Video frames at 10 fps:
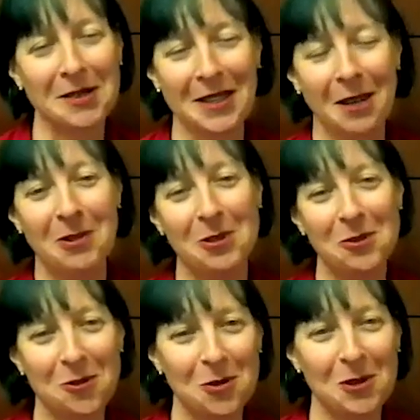carbon
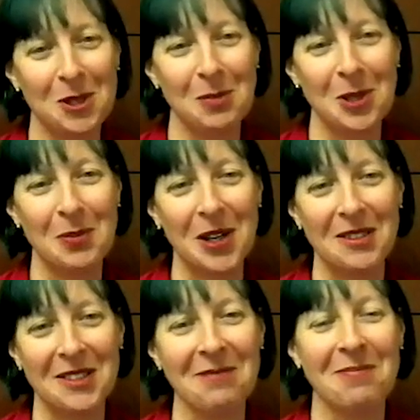neutral, which would be
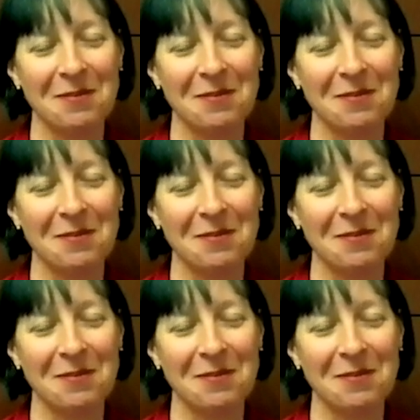amazing.